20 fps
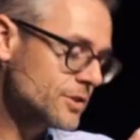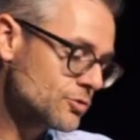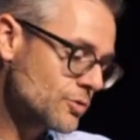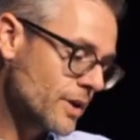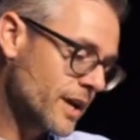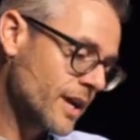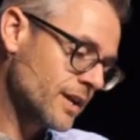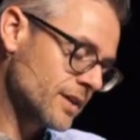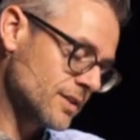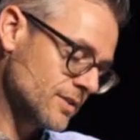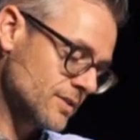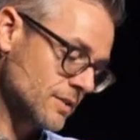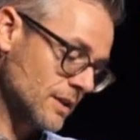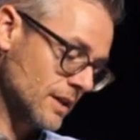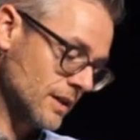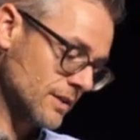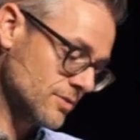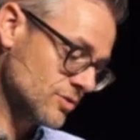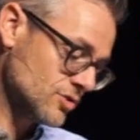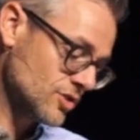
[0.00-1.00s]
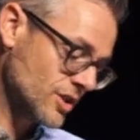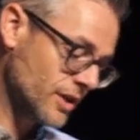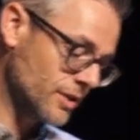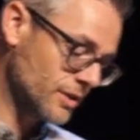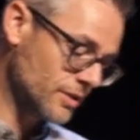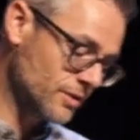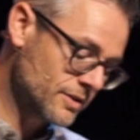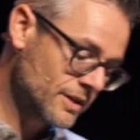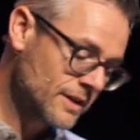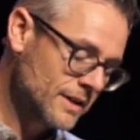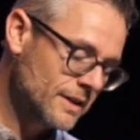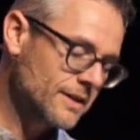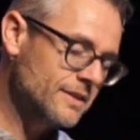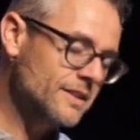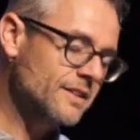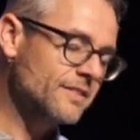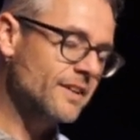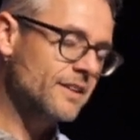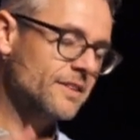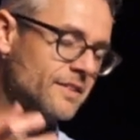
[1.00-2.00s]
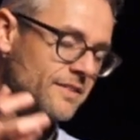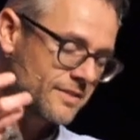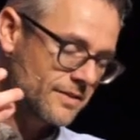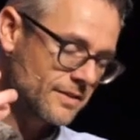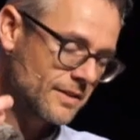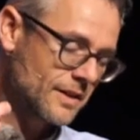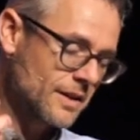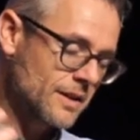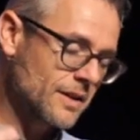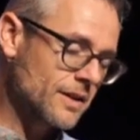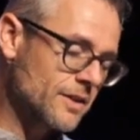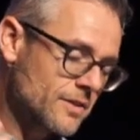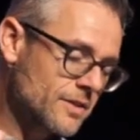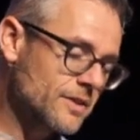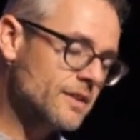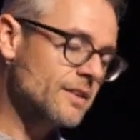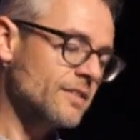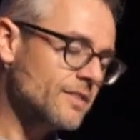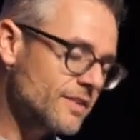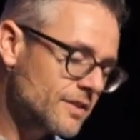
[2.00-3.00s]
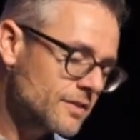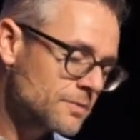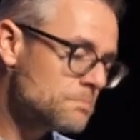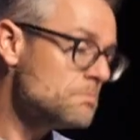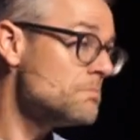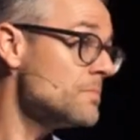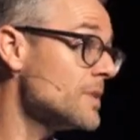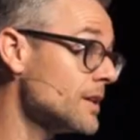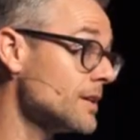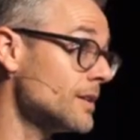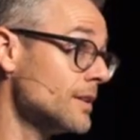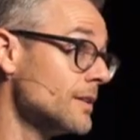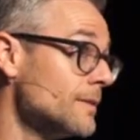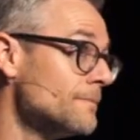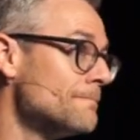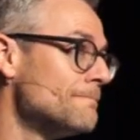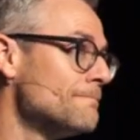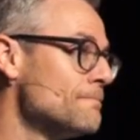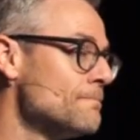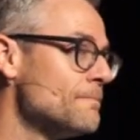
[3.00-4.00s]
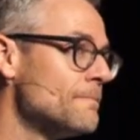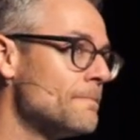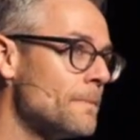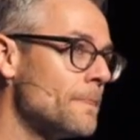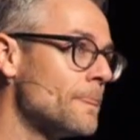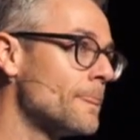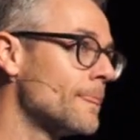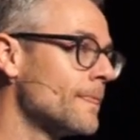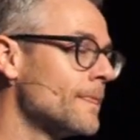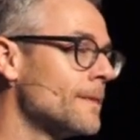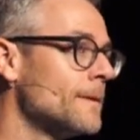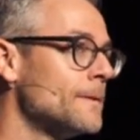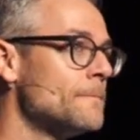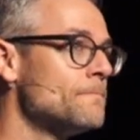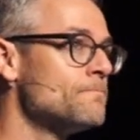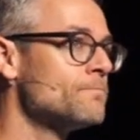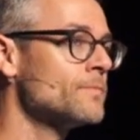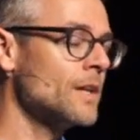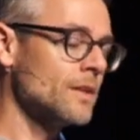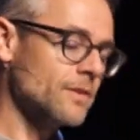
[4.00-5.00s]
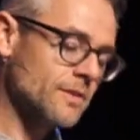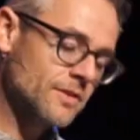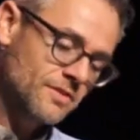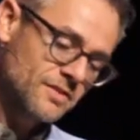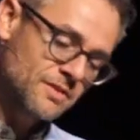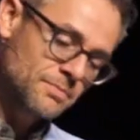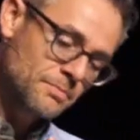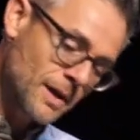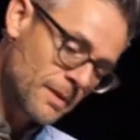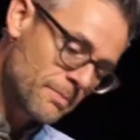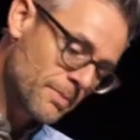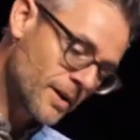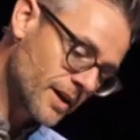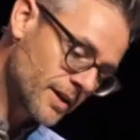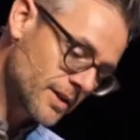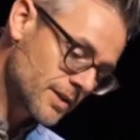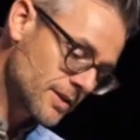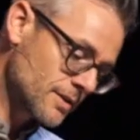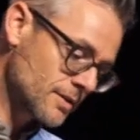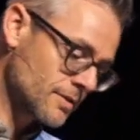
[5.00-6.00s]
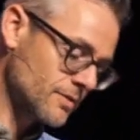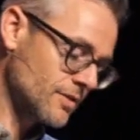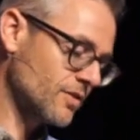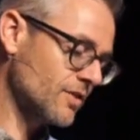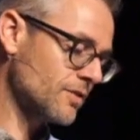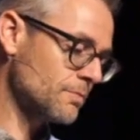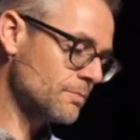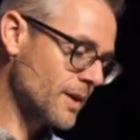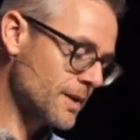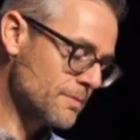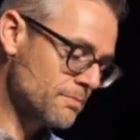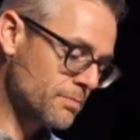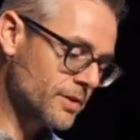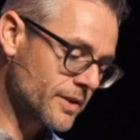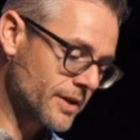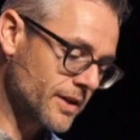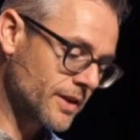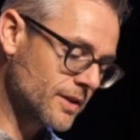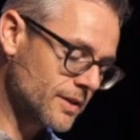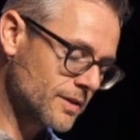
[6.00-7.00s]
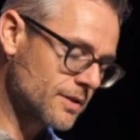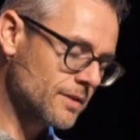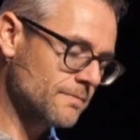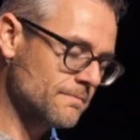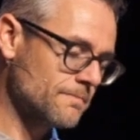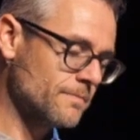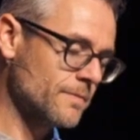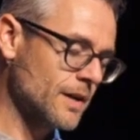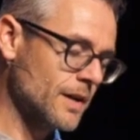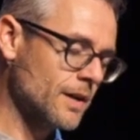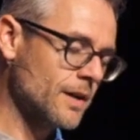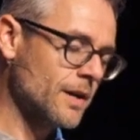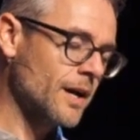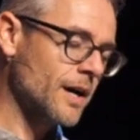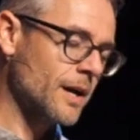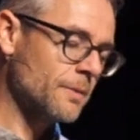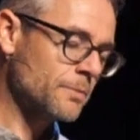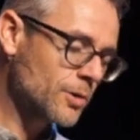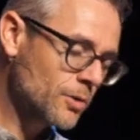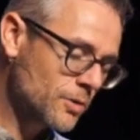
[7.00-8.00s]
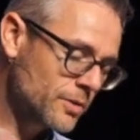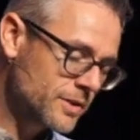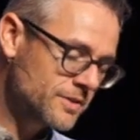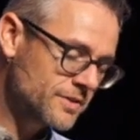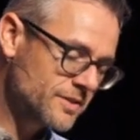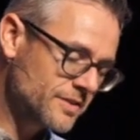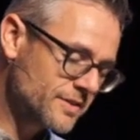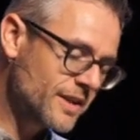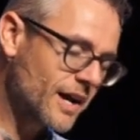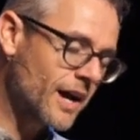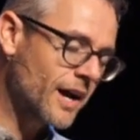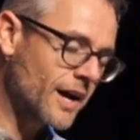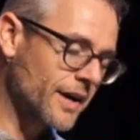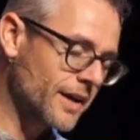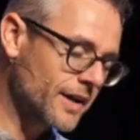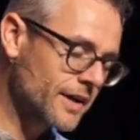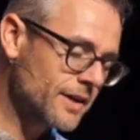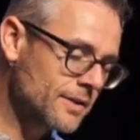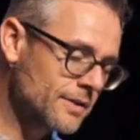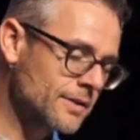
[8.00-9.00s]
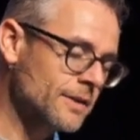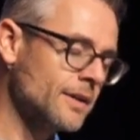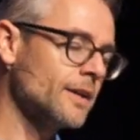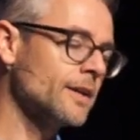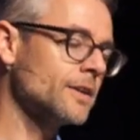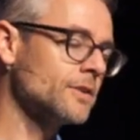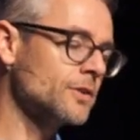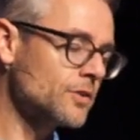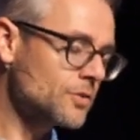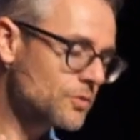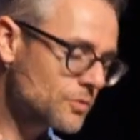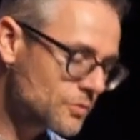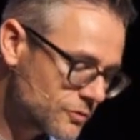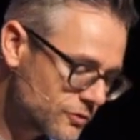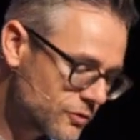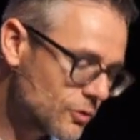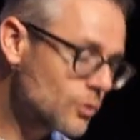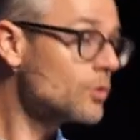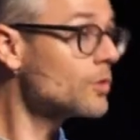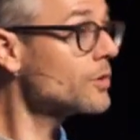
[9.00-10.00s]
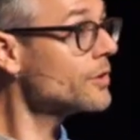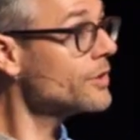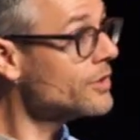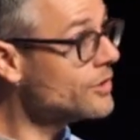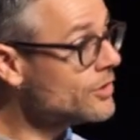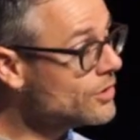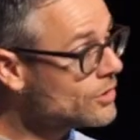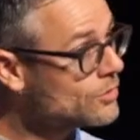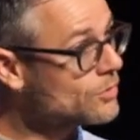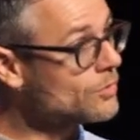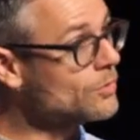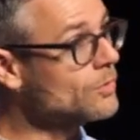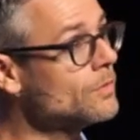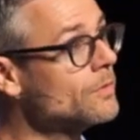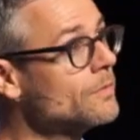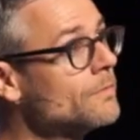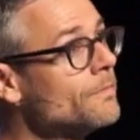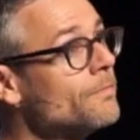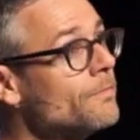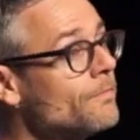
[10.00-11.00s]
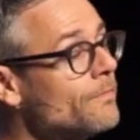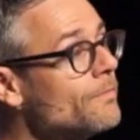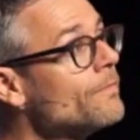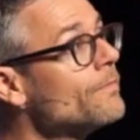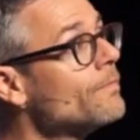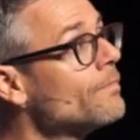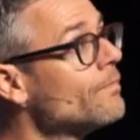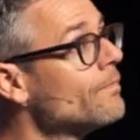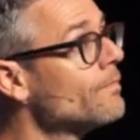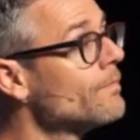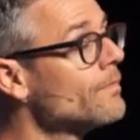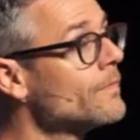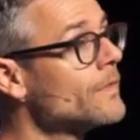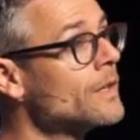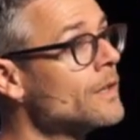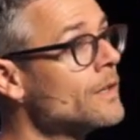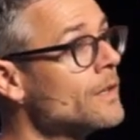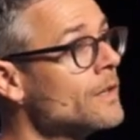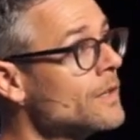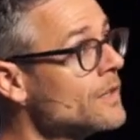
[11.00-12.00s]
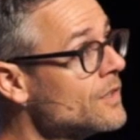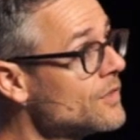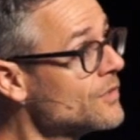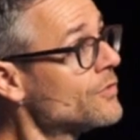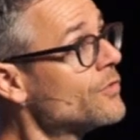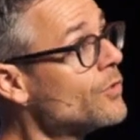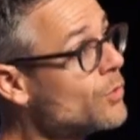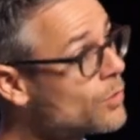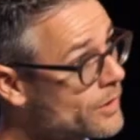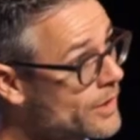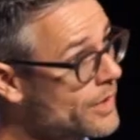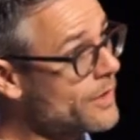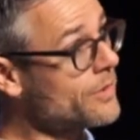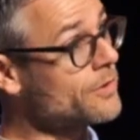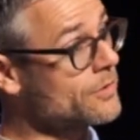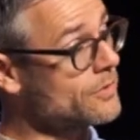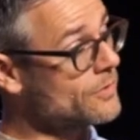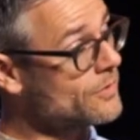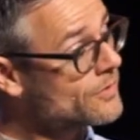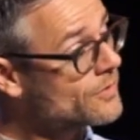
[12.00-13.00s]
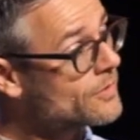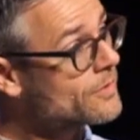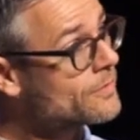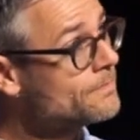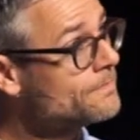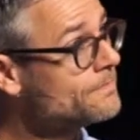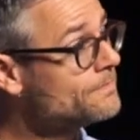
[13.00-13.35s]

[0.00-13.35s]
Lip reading: drank and shared, and he said, this is me. This is my body, this is my blood. I'm going to die, and it's for you. It's for others.